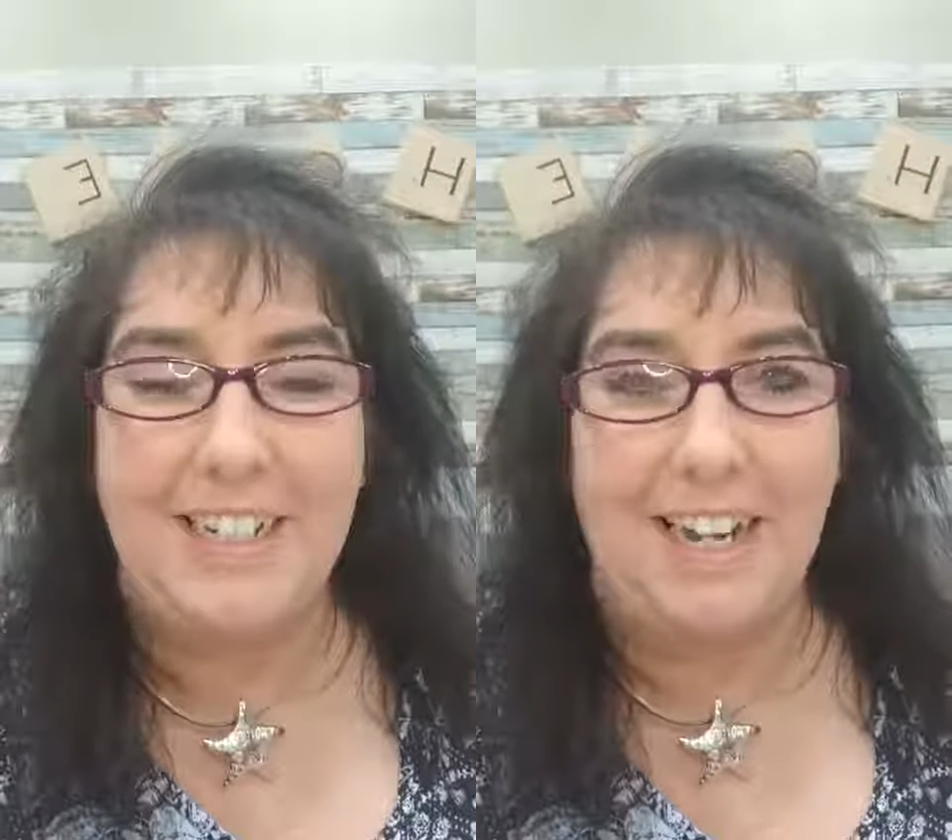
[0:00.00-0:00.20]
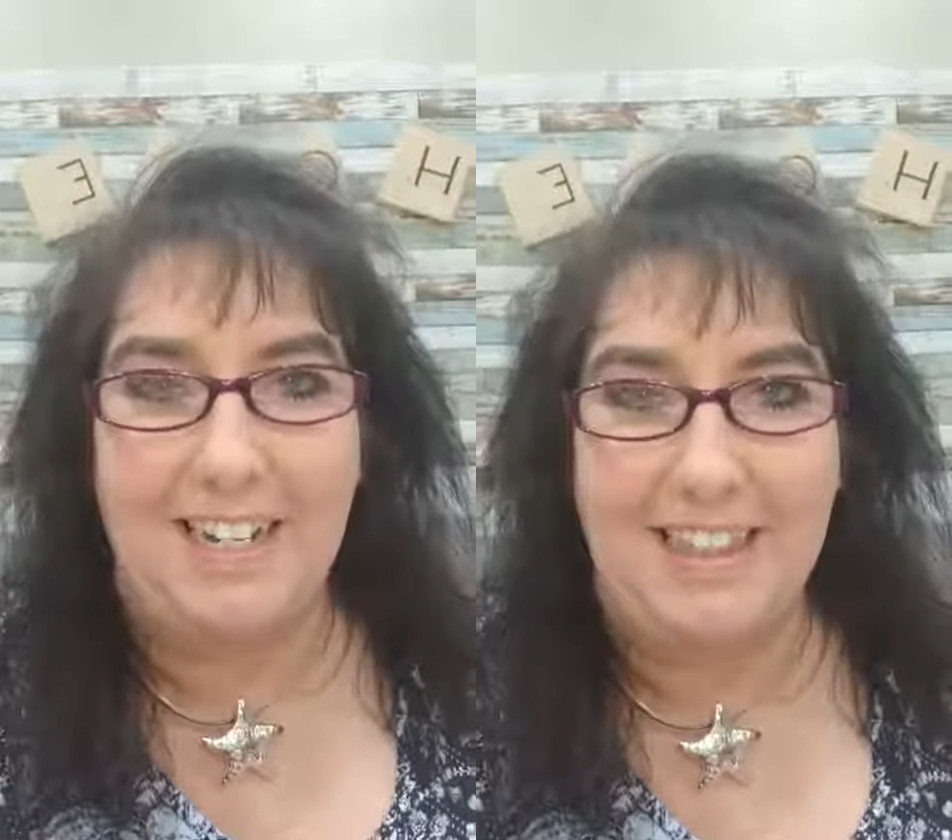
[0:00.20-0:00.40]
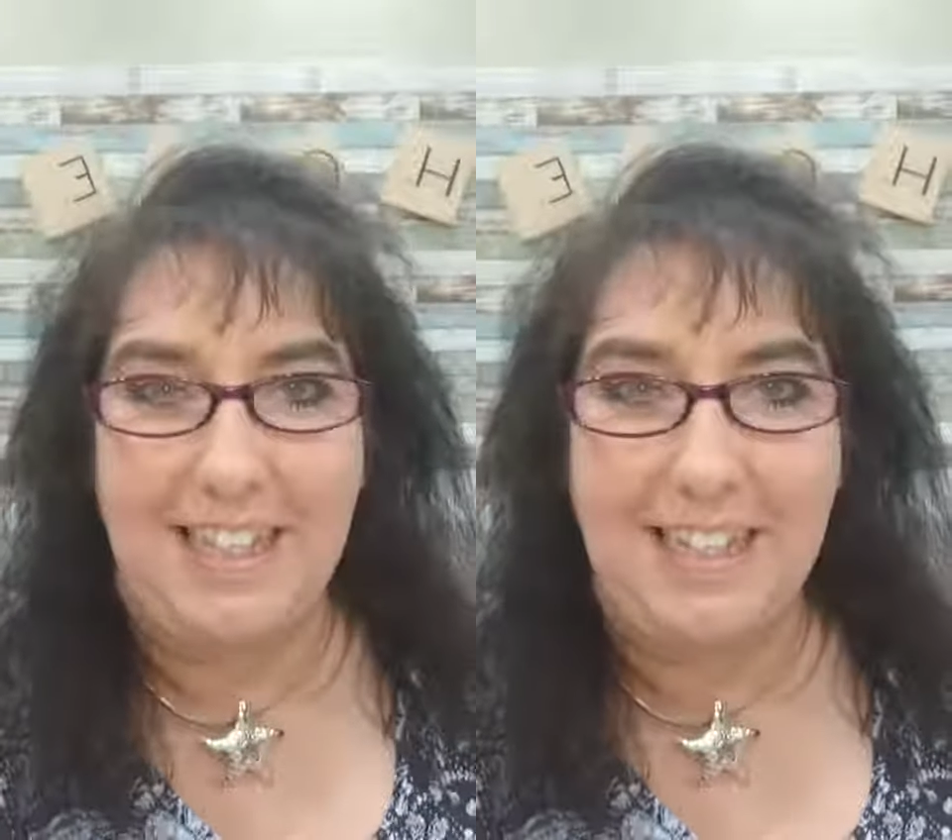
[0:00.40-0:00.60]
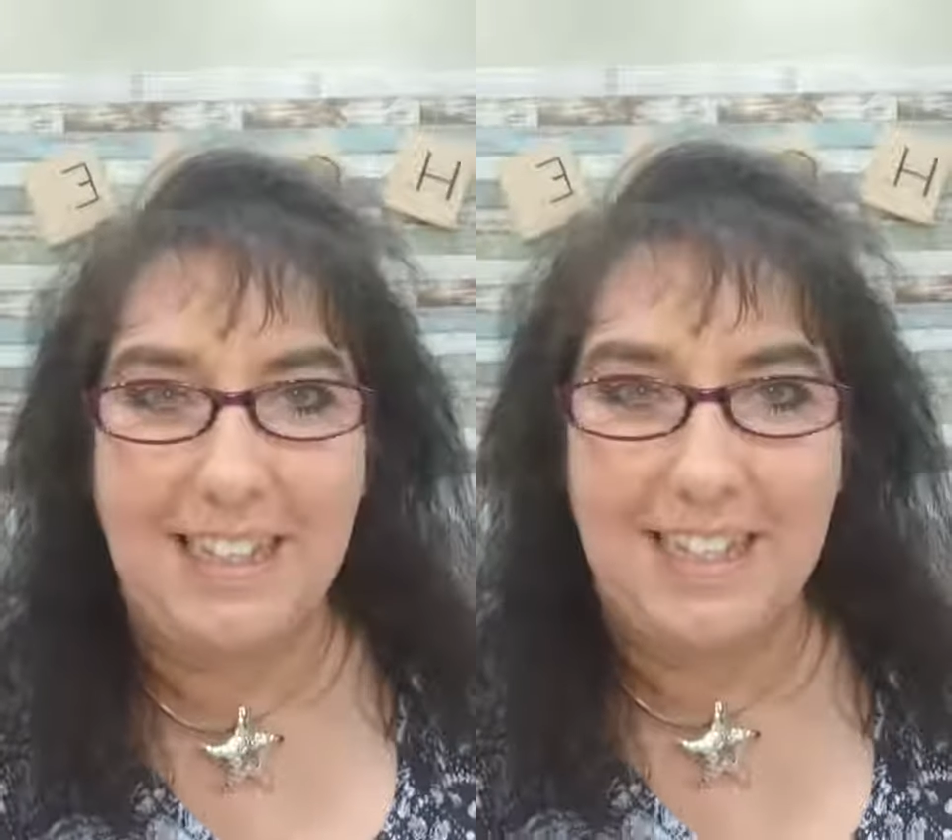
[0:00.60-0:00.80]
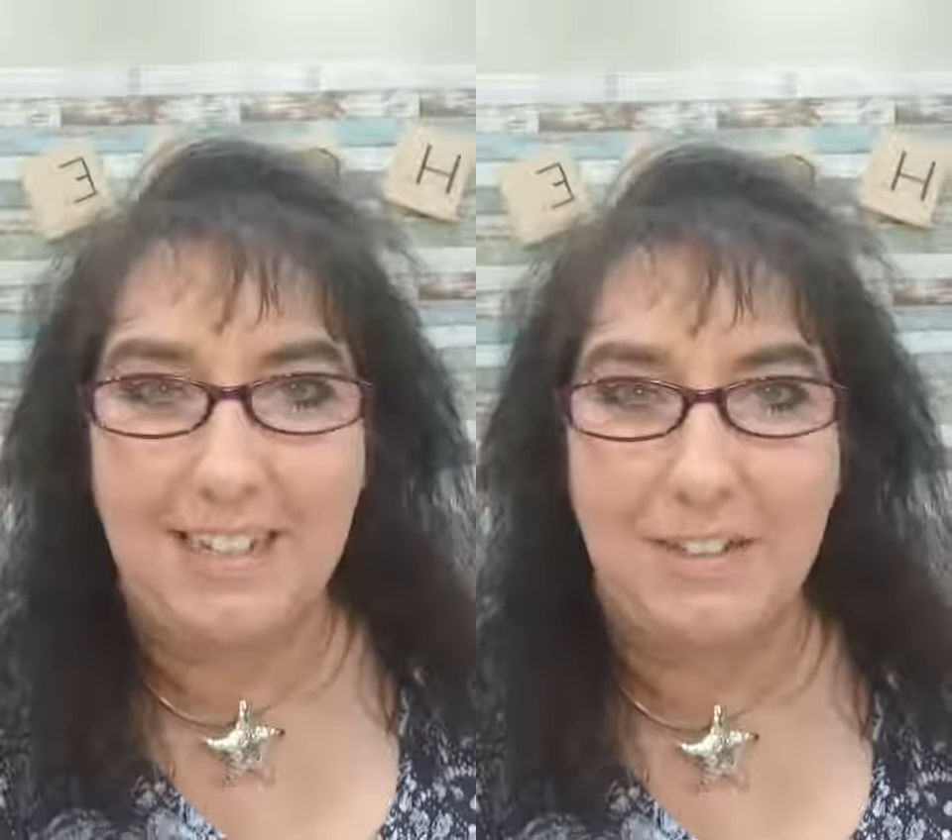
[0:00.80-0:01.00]
I think
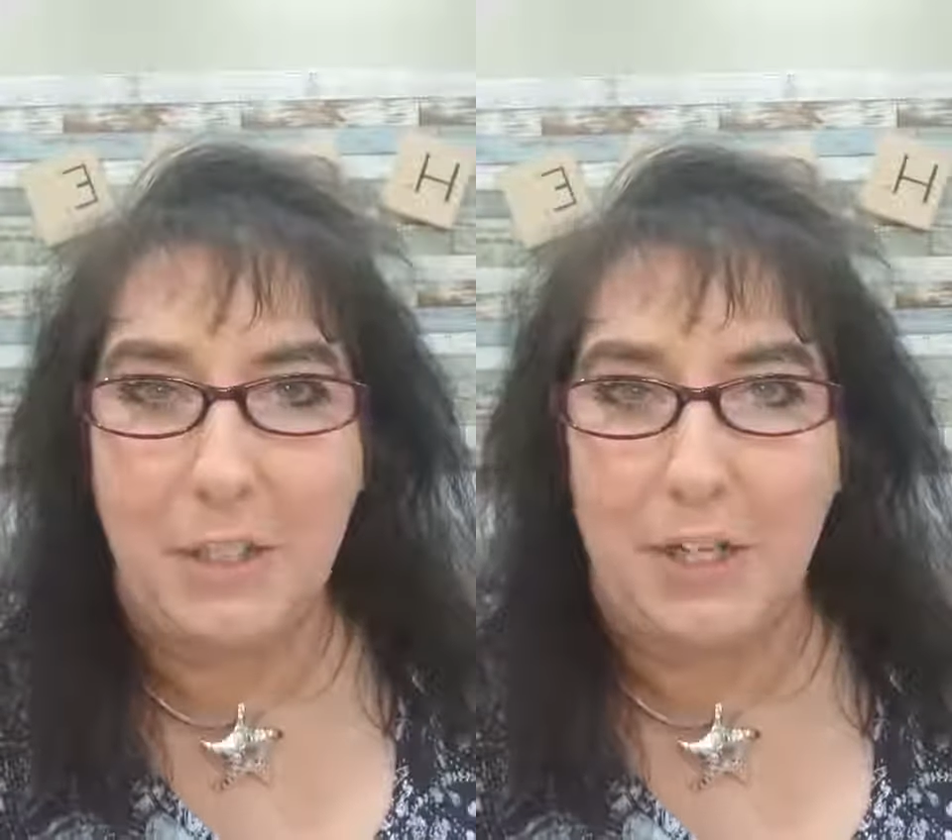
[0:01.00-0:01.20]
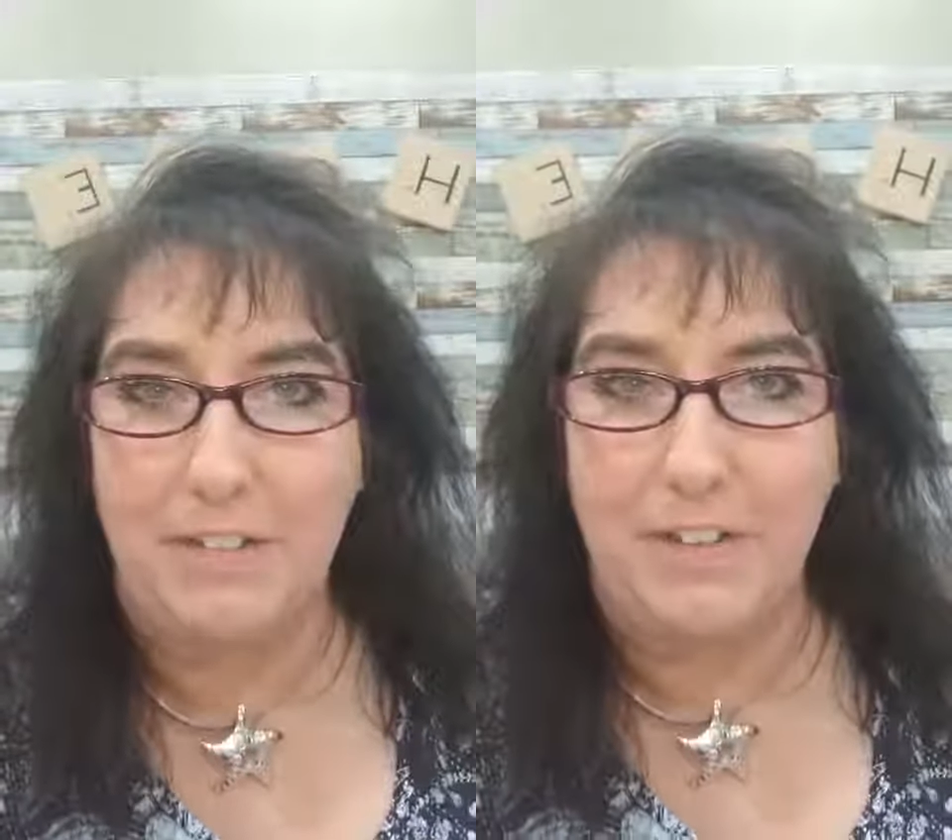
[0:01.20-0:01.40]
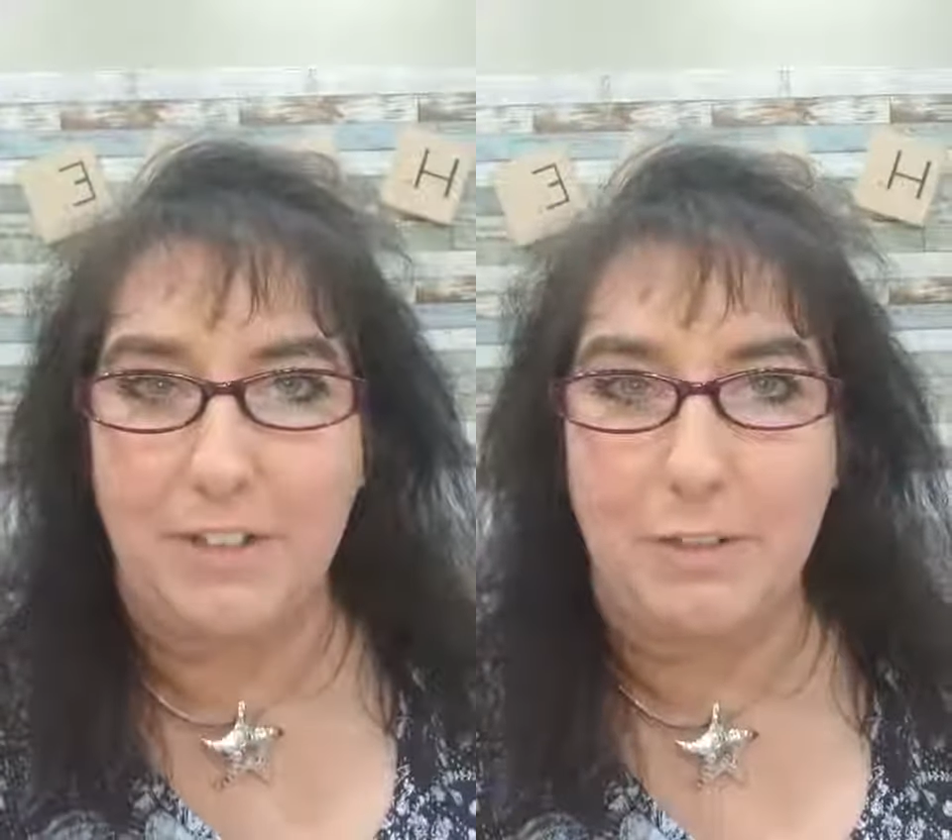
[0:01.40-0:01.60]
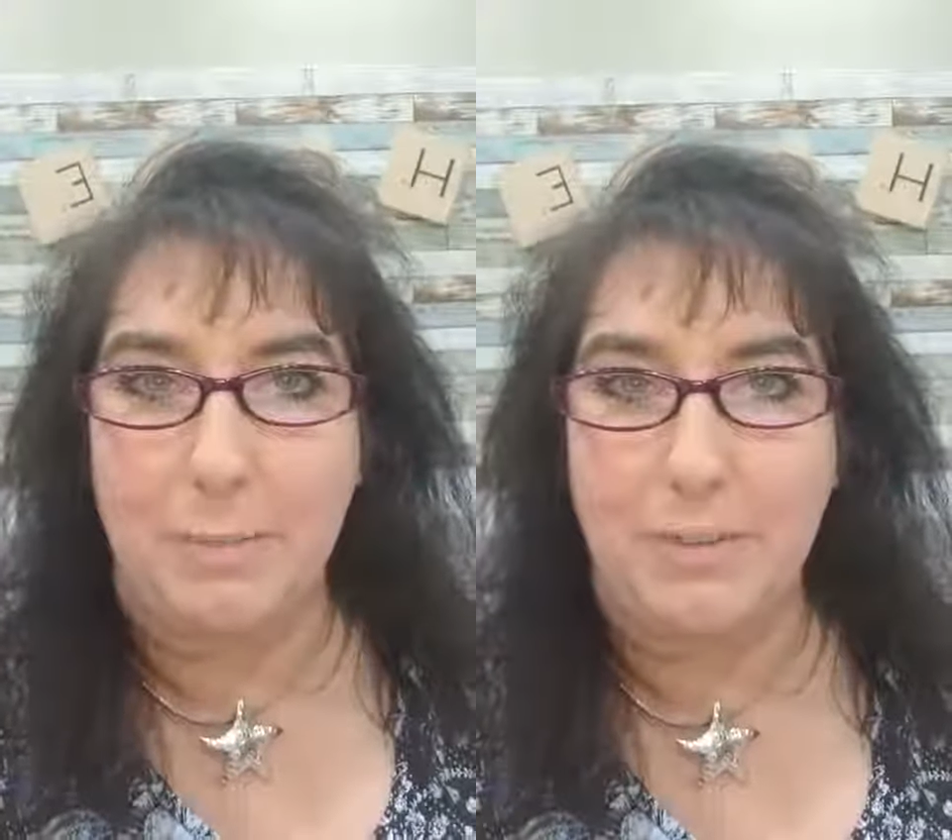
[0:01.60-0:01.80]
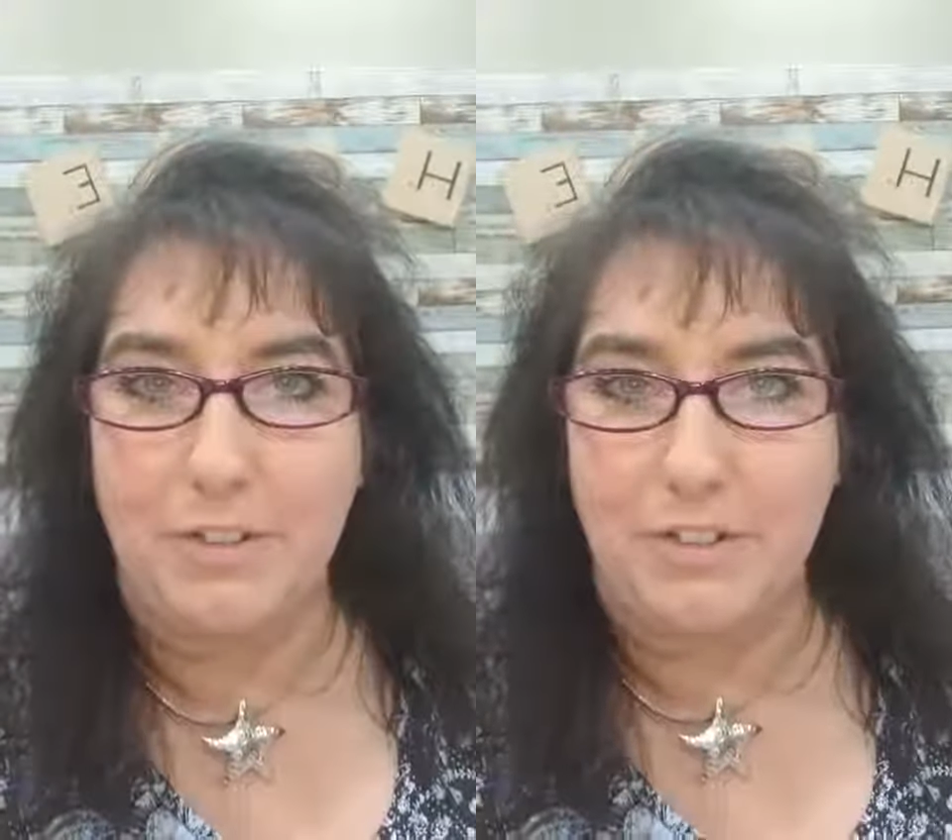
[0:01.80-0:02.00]
that a lot of
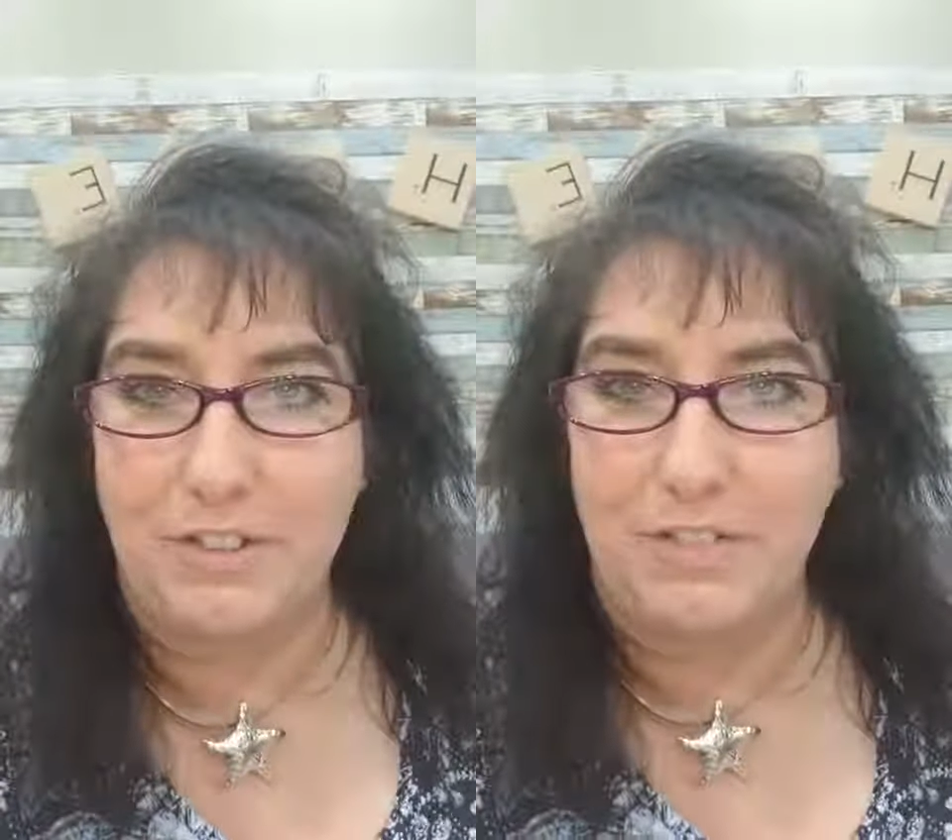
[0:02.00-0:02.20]
entrepreneurs